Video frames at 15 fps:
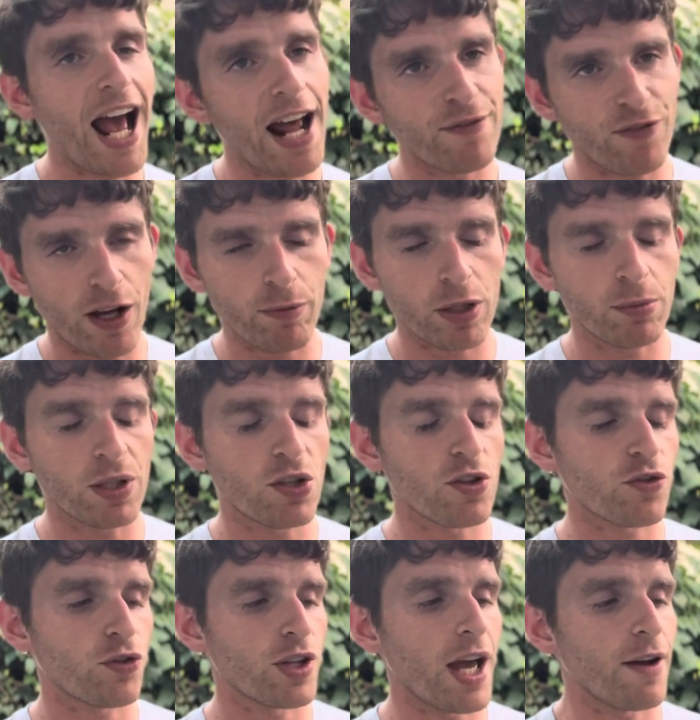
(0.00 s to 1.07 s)
add 5
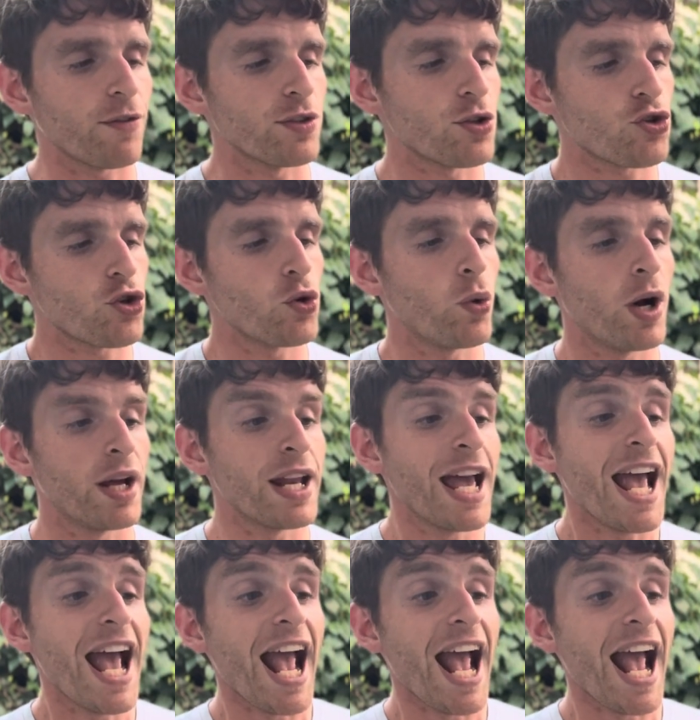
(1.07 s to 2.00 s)
millimeters for that for the true one,